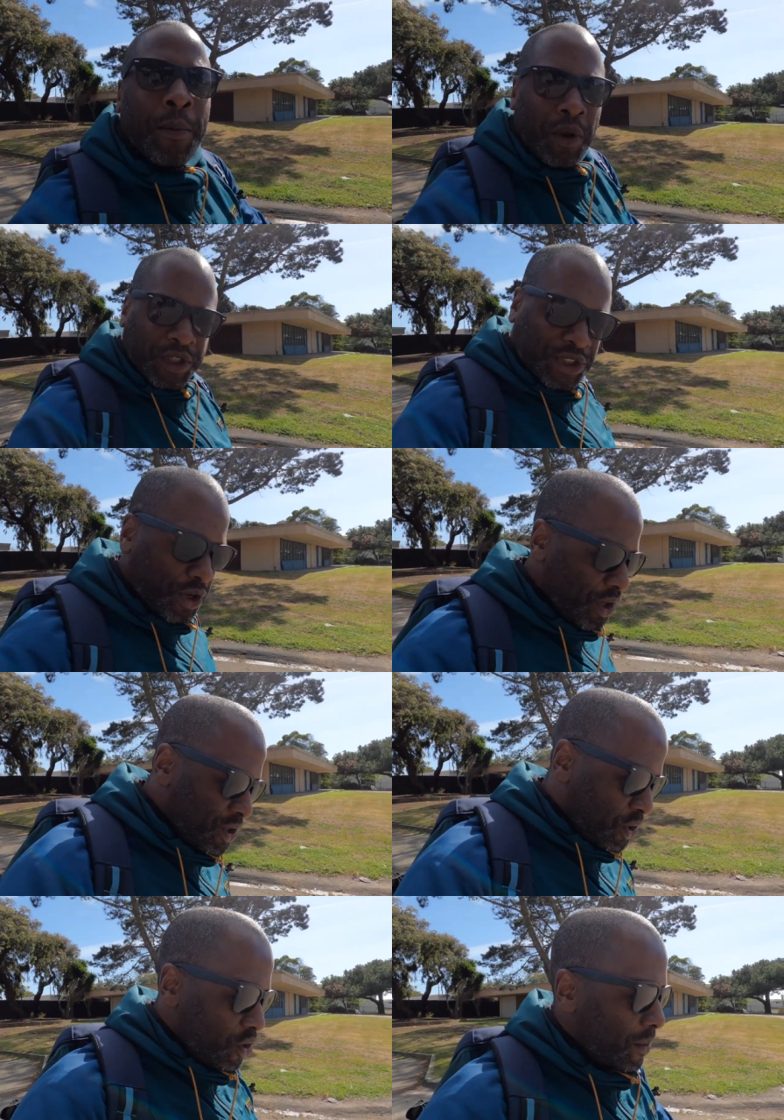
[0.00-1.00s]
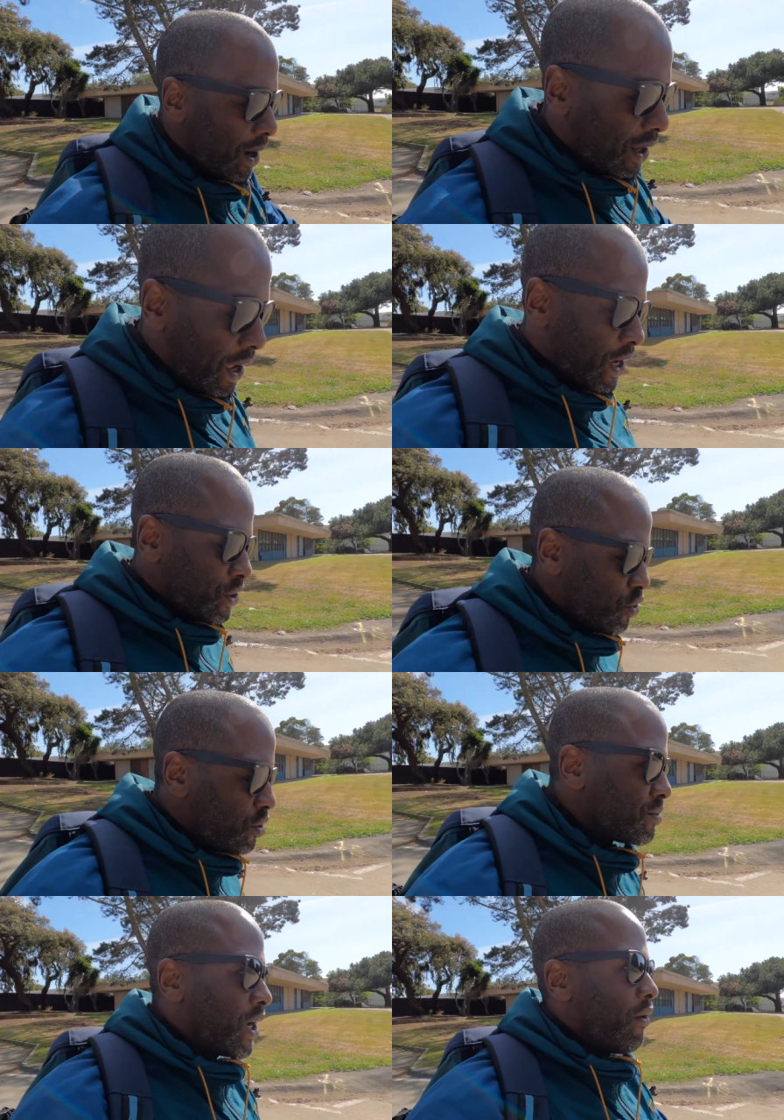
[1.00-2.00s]
I'm going to show you two of my
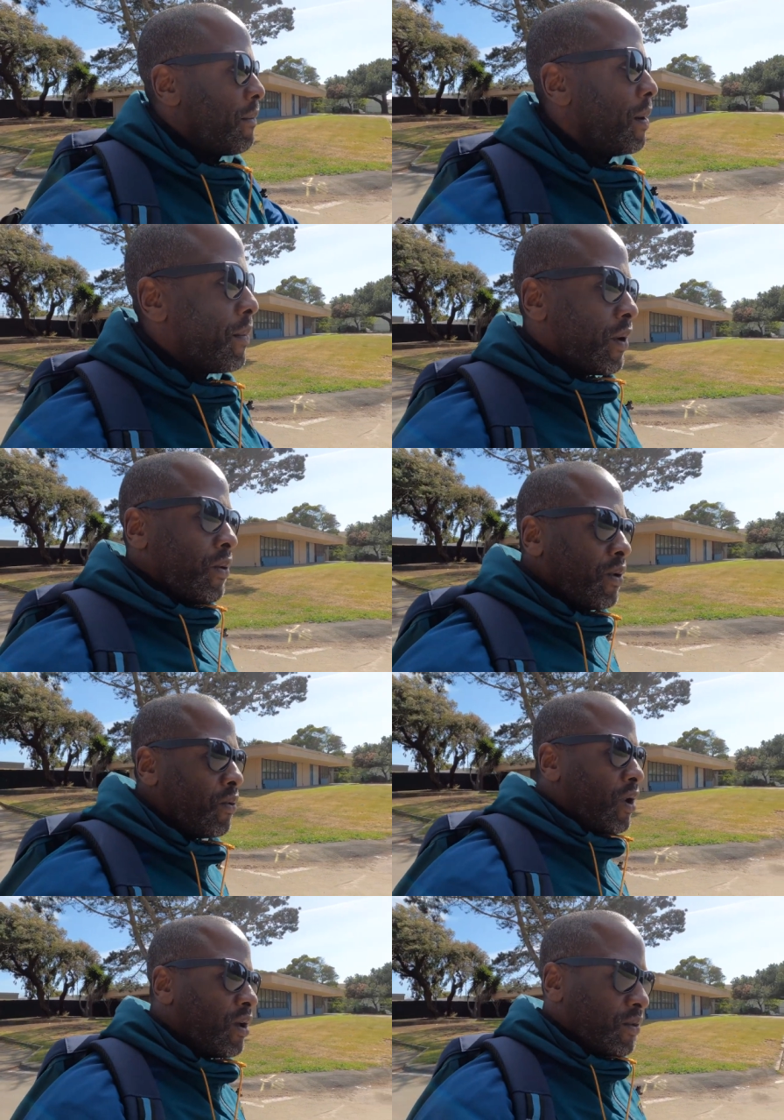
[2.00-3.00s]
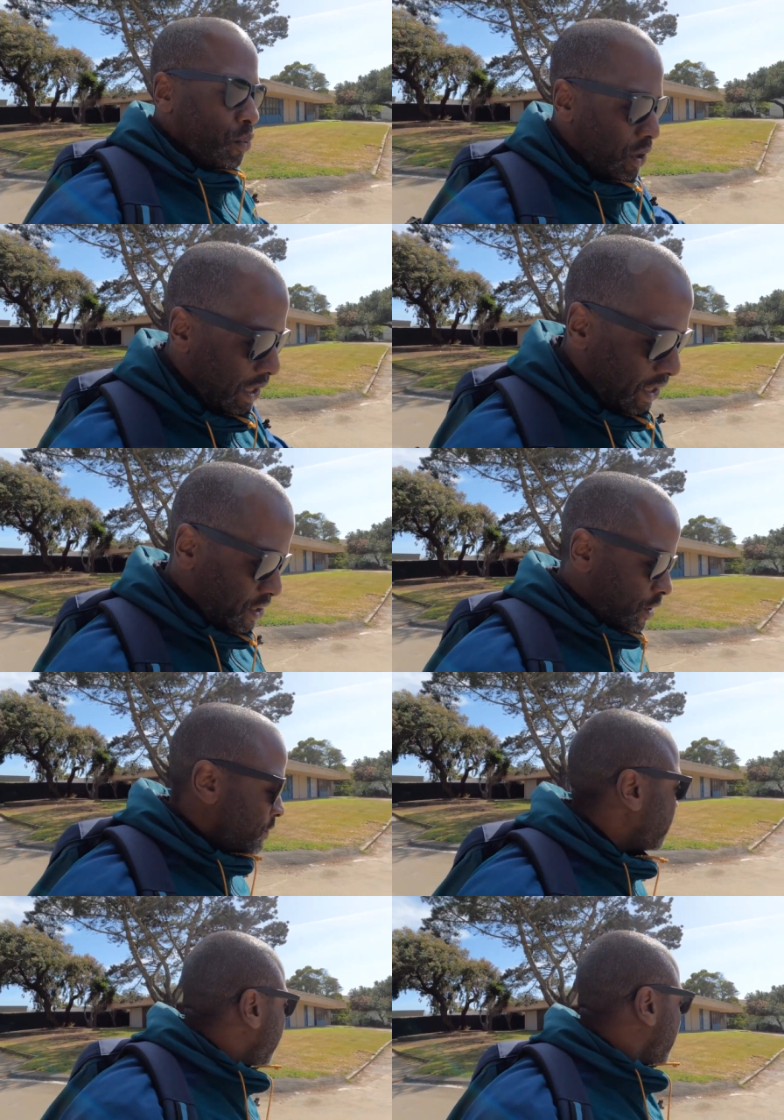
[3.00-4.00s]
classrooms. I remember one of them's pretty easy to figure